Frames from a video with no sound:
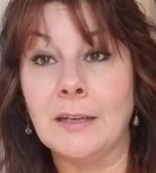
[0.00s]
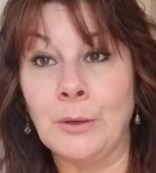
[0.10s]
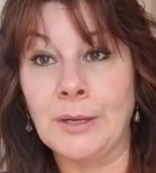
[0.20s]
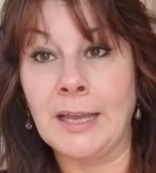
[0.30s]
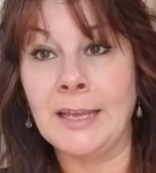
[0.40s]

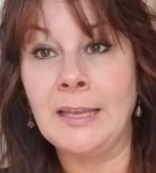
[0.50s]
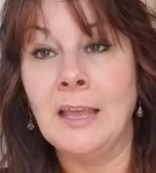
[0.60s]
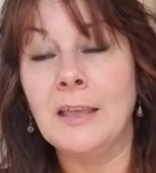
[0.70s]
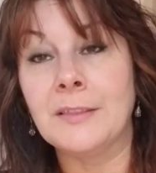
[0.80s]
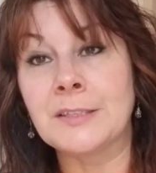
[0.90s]
Okay?
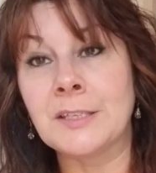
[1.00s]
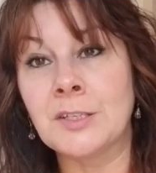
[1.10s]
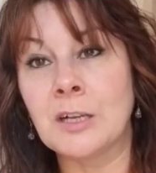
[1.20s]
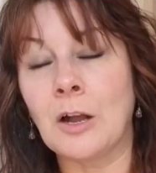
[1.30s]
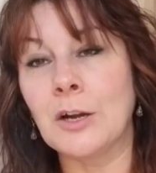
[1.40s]
This is
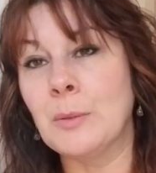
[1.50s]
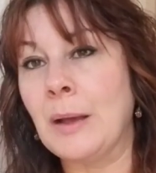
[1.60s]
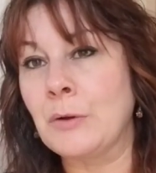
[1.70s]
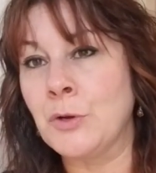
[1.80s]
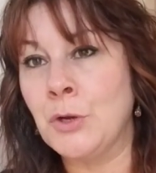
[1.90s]
a card
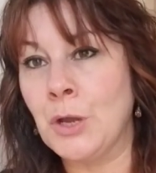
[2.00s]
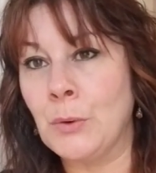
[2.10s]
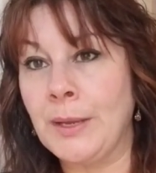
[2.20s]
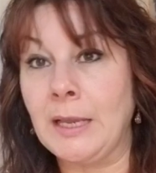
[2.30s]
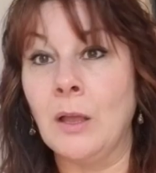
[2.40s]
about
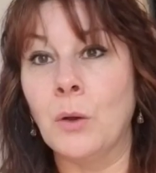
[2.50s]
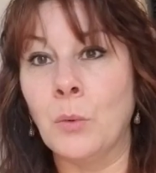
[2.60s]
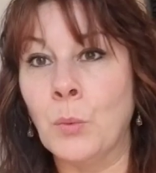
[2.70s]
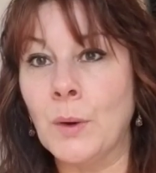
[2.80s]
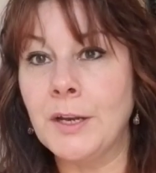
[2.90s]
knowing.
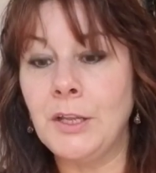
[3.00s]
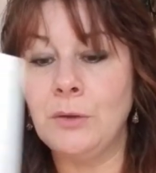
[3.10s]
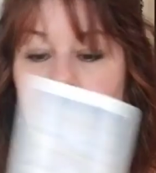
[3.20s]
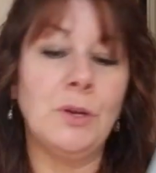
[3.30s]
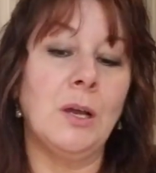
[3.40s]
What do
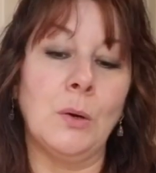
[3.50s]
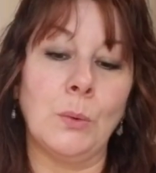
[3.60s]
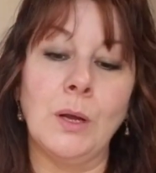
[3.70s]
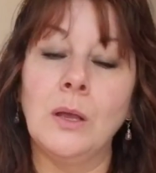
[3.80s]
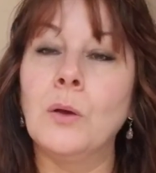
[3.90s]
you know?